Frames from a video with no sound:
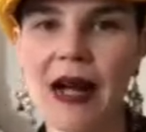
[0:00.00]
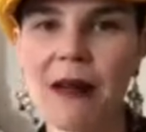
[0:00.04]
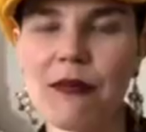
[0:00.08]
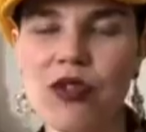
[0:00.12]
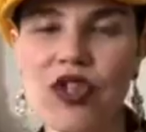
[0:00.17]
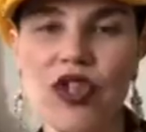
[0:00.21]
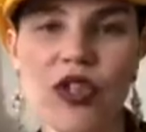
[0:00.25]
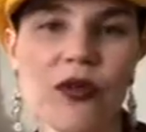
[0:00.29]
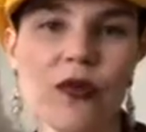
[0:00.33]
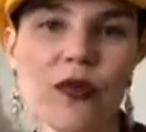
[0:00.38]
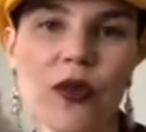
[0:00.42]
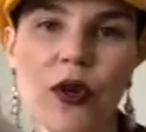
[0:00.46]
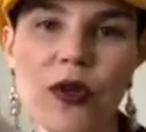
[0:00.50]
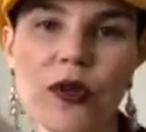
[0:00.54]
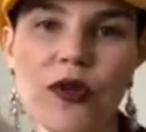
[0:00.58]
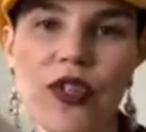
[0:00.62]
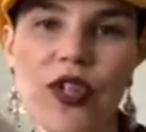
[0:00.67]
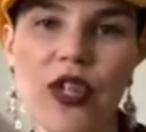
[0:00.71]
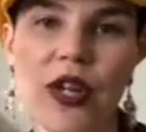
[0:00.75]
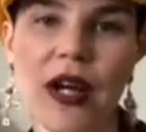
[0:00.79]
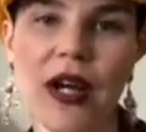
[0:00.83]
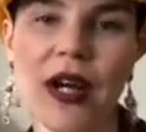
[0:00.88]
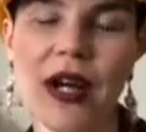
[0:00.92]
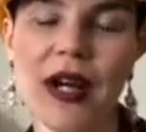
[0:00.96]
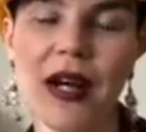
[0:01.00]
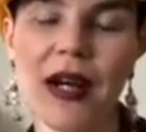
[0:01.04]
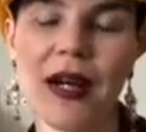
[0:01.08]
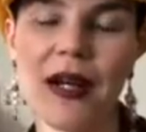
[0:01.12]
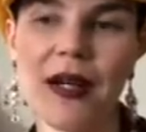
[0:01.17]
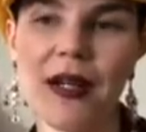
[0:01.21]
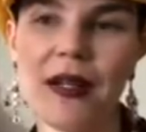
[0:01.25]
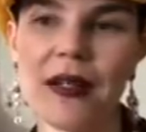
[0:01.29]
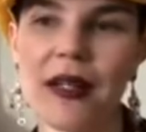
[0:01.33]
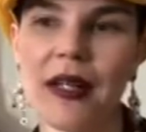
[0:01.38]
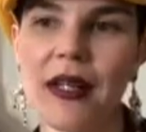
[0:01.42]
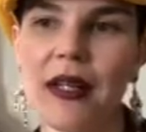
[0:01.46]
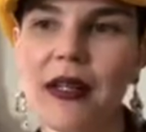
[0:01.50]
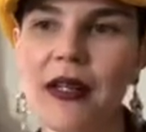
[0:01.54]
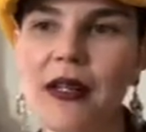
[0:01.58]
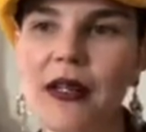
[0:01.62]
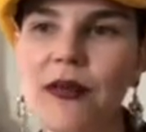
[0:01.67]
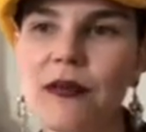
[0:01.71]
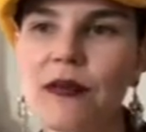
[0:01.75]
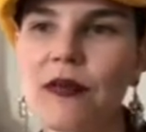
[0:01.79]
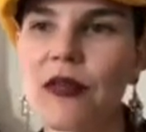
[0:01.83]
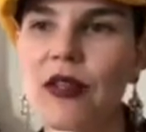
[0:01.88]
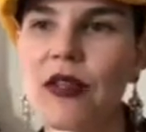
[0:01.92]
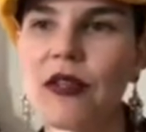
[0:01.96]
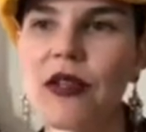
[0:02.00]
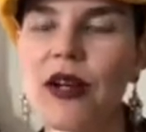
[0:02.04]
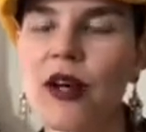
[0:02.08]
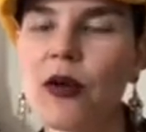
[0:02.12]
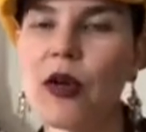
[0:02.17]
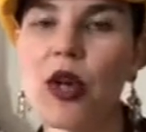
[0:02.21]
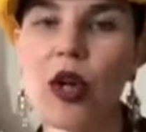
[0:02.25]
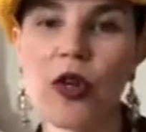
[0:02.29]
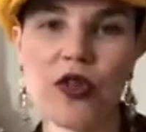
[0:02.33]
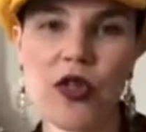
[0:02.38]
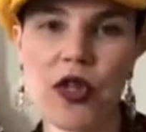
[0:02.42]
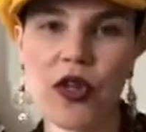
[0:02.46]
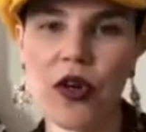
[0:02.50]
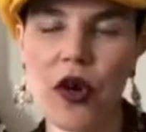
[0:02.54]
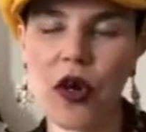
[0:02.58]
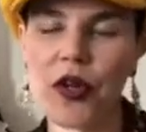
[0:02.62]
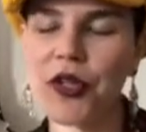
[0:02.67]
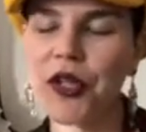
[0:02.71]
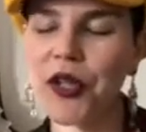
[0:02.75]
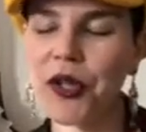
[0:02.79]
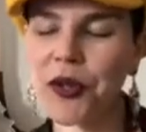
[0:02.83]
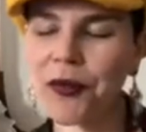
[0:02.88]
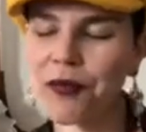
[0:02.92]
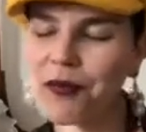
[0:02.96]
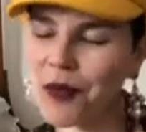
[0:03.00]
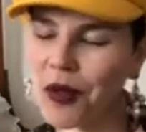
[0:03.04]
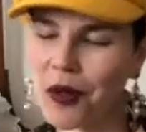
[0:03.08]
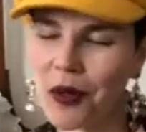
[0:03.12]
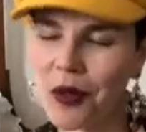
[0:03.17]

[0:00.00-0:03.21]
she wrote Gone Girl,